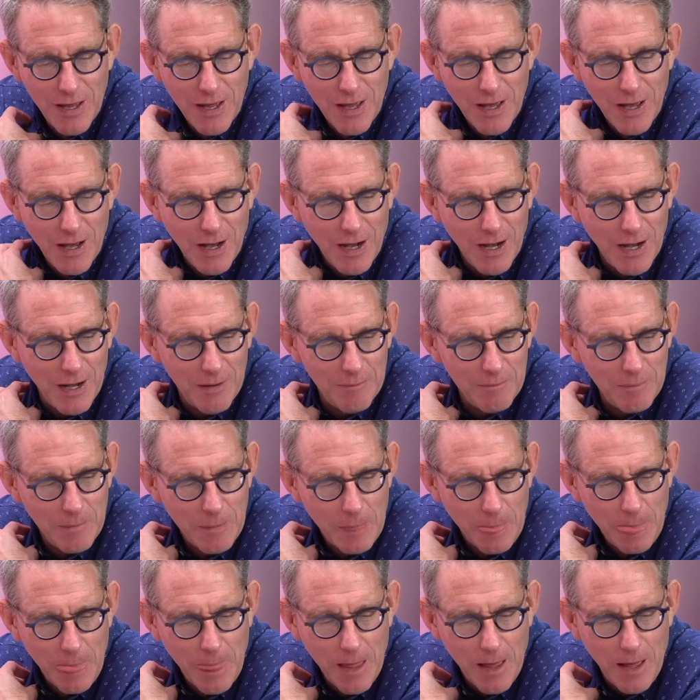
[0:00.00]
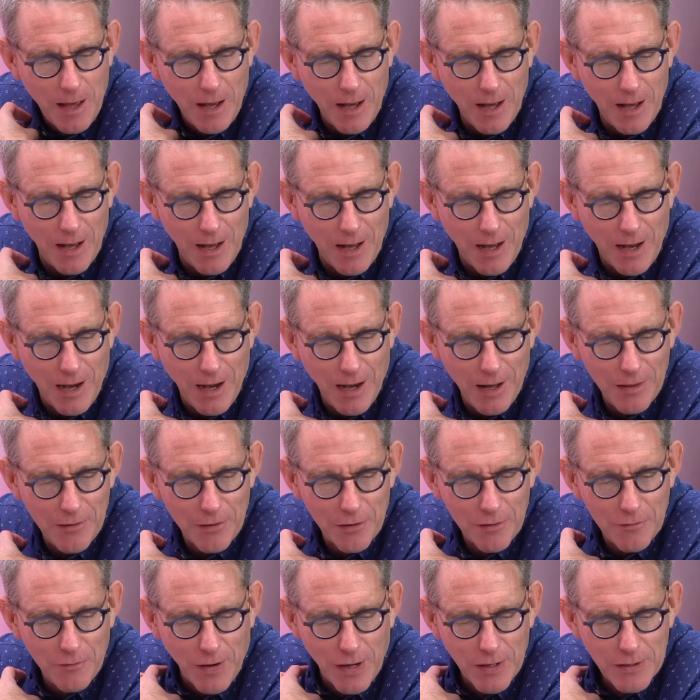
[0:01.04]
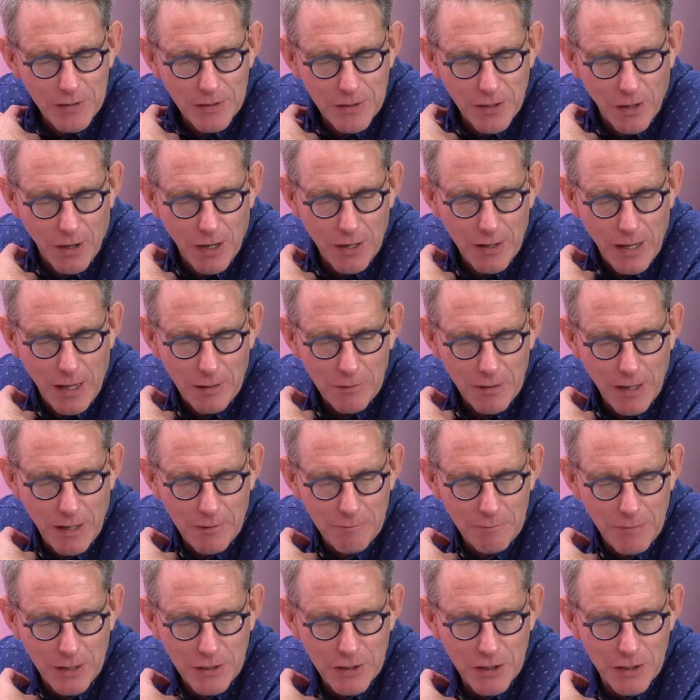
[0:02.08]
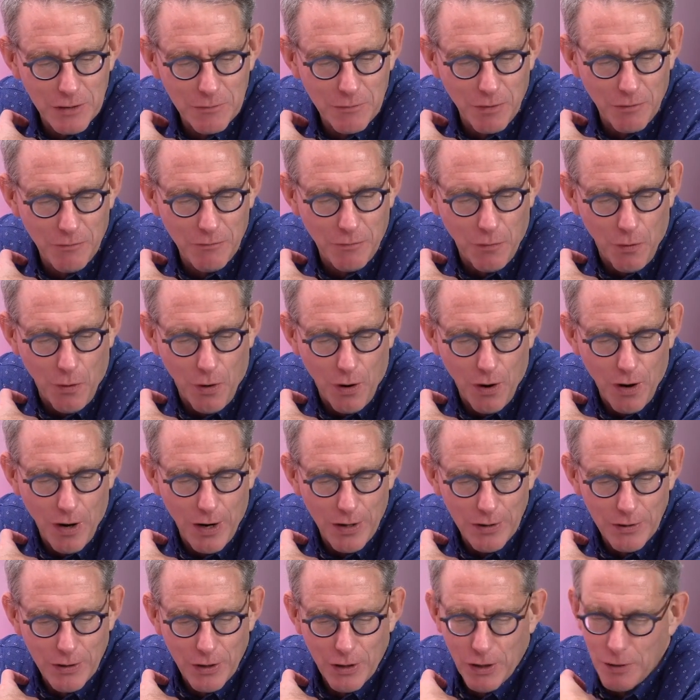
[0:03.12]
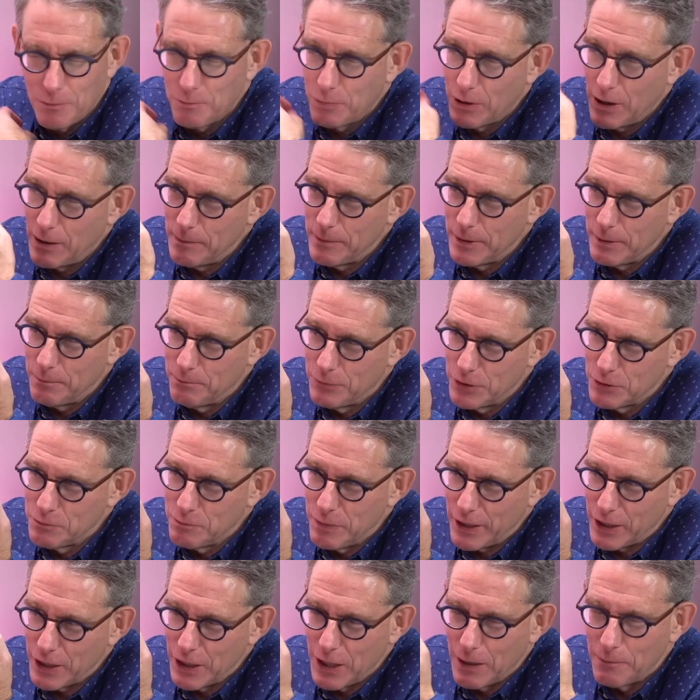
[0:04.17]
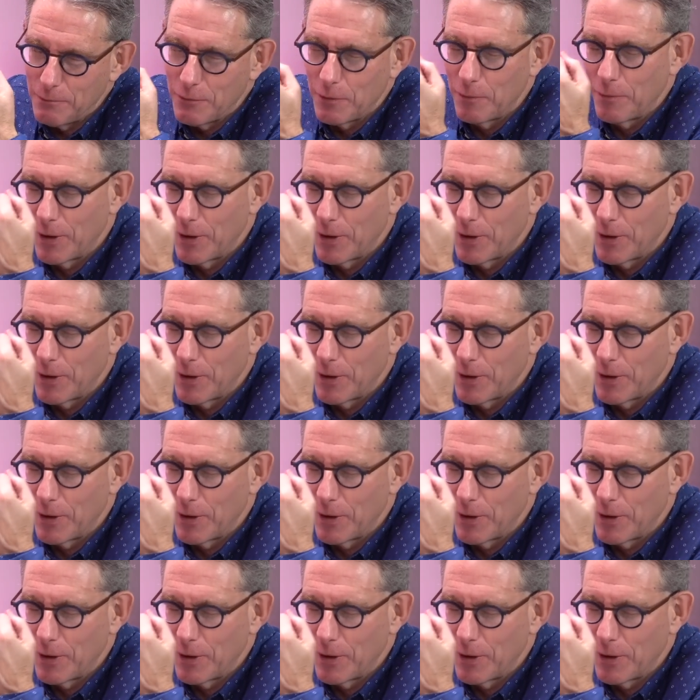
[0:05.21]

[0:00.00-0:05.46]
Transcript: Yeah. Other advice, though, I mentioned before, and you could probably just pick it up from our